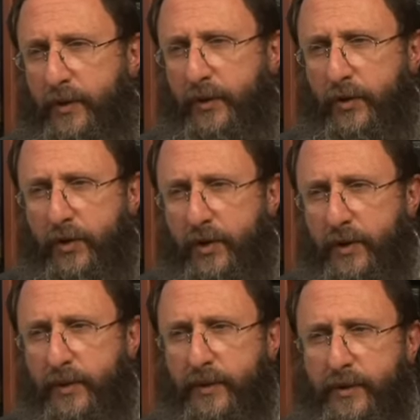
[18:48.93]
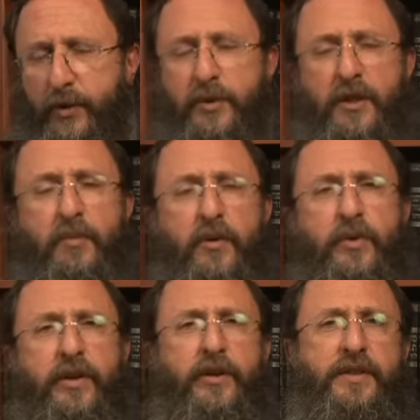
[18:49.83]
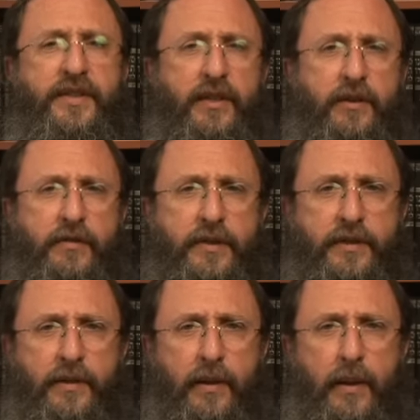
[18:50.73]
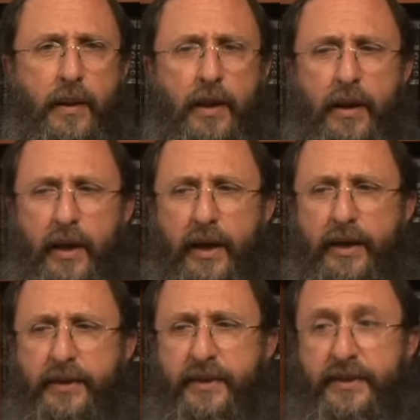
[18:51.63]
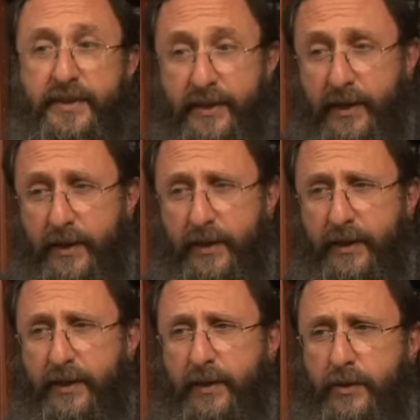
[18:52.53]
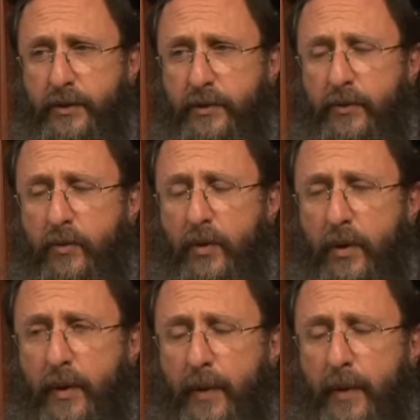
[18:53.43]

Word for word: look so deeply within ourselves and seek to